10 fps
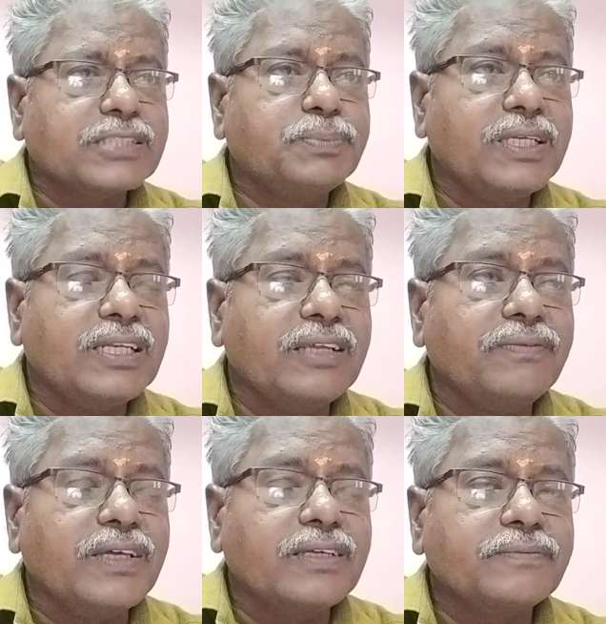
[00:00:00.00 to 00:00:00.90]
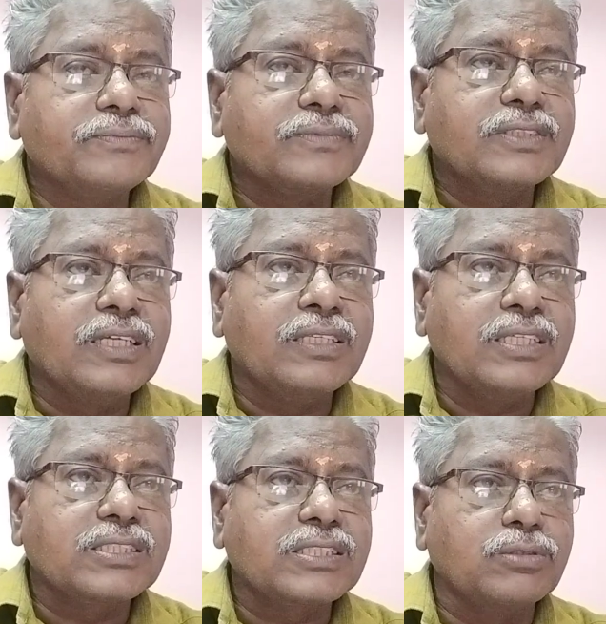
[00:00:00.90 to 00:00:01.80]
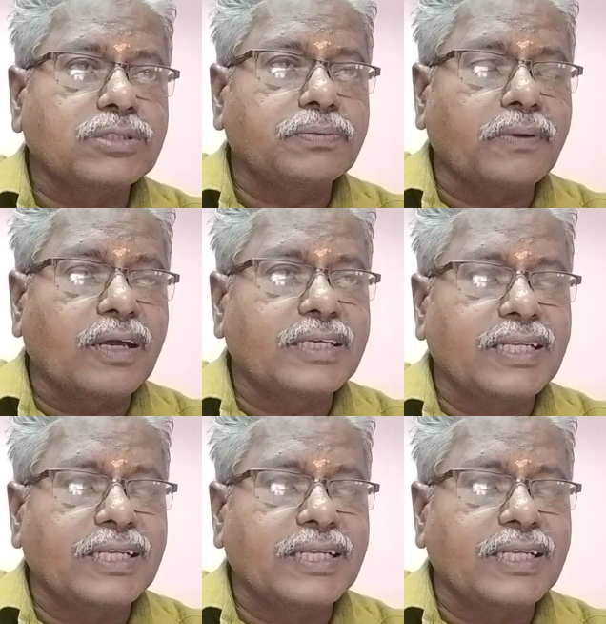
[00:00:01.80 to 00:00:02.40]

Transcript: been living in this house for